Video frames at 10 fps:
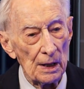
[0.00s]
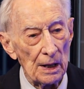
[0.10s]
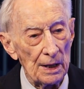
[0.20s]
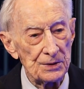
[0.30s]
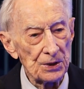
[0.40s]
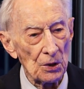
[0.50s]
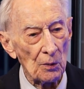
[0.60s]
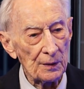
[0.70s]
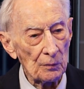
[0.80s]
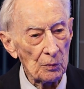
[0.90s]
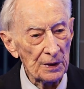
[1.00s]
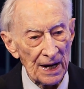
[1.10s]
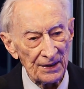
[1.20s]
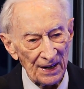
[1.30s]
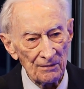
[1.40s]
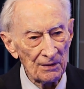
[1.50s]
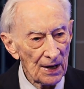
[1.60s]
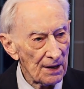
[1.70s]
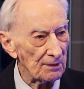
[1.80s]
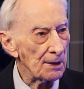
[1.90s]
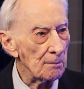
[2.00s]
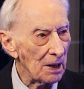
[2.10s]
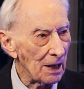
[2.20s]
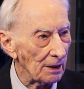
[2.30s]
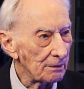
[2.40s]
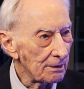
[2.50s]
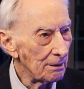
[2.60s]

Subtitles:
And so without ever having met